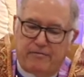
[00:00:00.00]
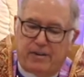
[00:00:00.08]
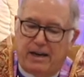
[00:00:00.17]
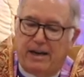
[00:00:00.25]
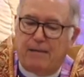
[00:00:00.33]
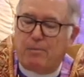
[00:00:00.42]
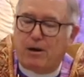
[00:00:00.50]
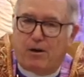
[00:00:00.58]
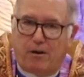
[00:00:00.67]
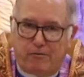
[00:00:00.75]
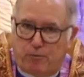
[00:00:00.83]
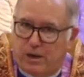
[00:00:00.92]
of time
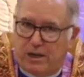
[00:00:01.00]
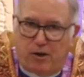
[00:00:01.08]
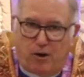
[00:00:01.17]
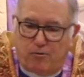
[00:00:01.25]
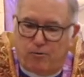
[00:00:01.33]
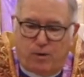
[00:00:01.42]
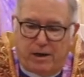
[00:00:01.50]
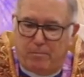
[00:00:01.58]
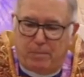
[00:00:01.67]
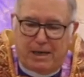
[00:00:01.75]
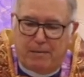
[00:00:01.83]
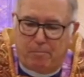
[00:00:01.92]
because we don't want to
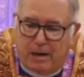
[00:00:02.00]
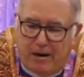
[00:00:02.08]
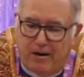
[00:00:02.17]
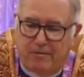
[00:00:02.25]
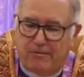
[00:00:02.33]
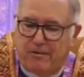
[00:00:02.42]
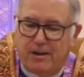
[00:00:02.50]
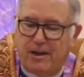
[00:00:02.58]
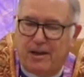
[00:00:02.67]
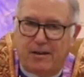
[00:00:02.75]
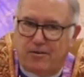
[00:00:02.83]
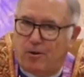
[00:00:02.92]
be embarrassed,
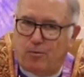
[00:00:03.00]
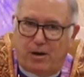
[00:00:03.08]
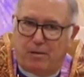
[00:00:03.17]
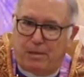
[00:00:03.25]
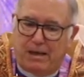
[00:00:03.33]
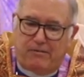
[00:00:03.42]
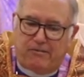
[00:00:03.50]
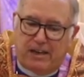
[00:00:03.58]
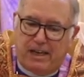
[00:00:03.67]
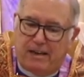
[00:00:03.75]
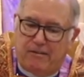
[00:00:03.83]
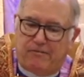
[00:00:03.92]
don't want to be
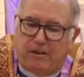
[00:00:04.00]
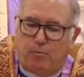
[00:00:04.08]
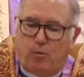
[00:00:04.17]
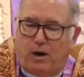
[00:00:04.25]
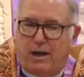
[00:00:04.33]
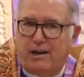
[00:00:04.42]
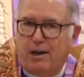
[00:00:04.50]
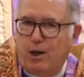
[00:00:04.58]
seen as someone